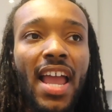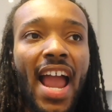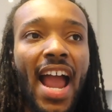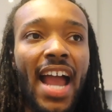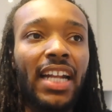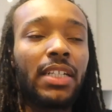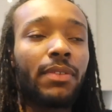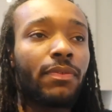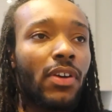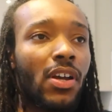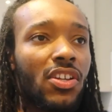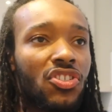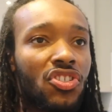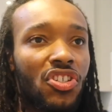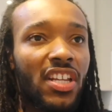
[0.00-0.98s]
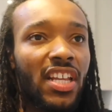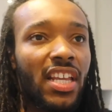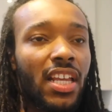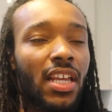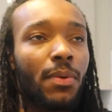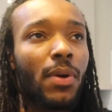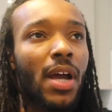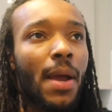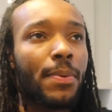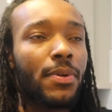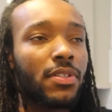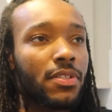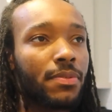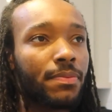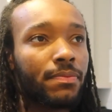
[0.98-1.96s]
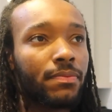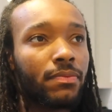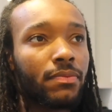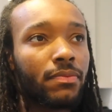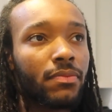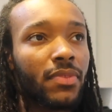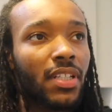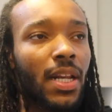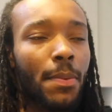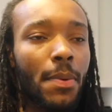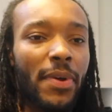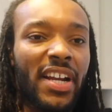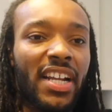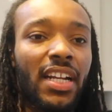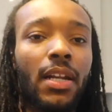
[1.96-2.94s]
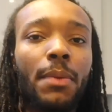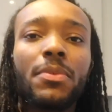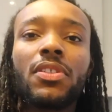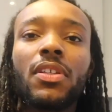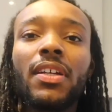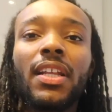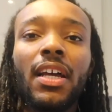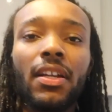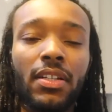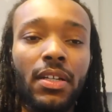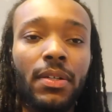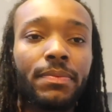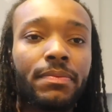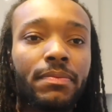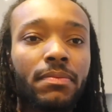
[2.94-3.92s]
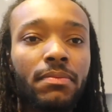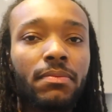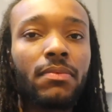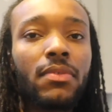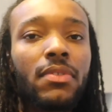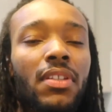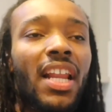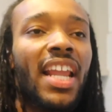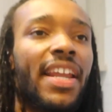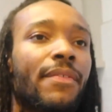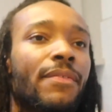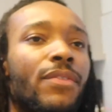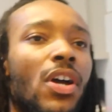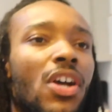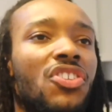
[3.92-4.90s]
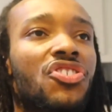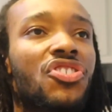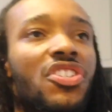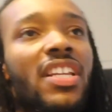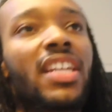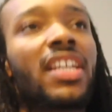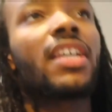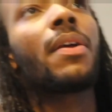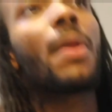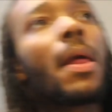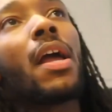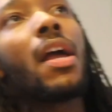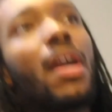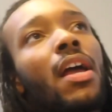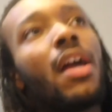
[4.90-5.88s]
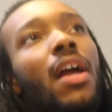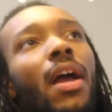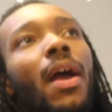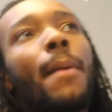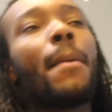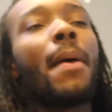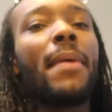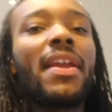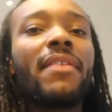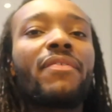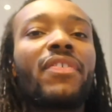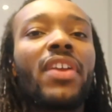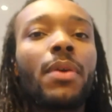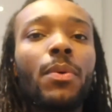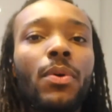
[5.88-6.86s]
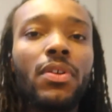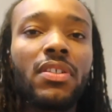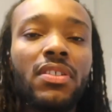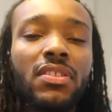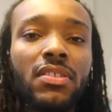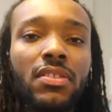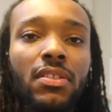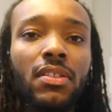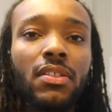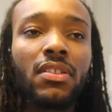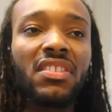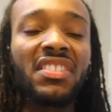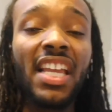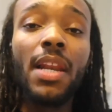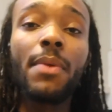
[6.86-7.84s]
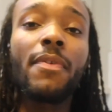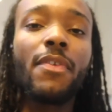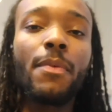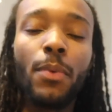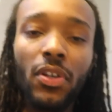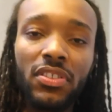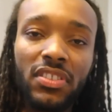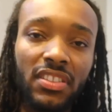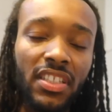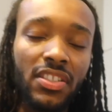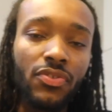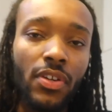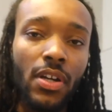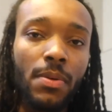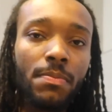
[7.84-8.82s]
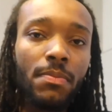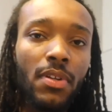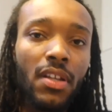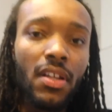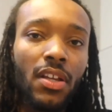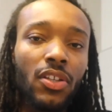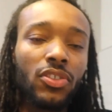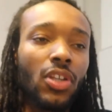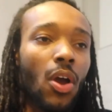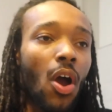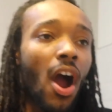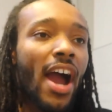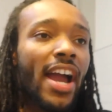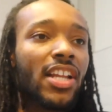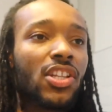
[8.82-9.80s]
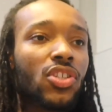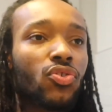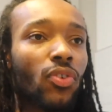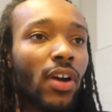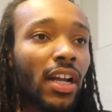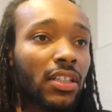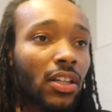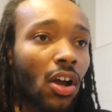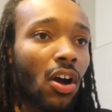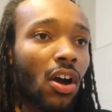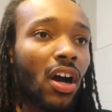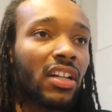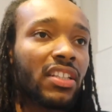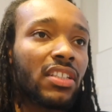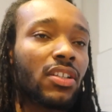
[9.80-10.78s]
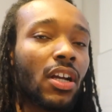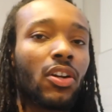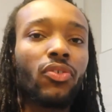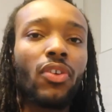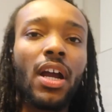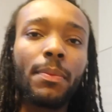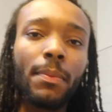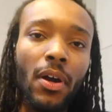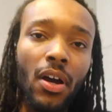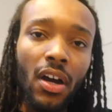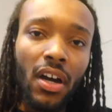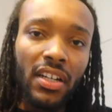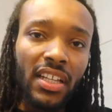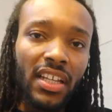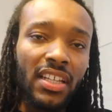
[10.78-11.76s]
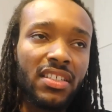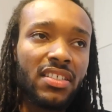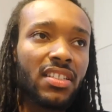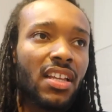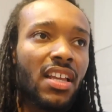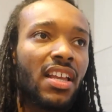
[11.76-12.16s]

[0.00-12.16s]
And in first year, what happened? Let me break it down, let me slow it down now. In first year, my main thing was dealing with imposter syndrome. So I tried the hardest, I grind my hardest,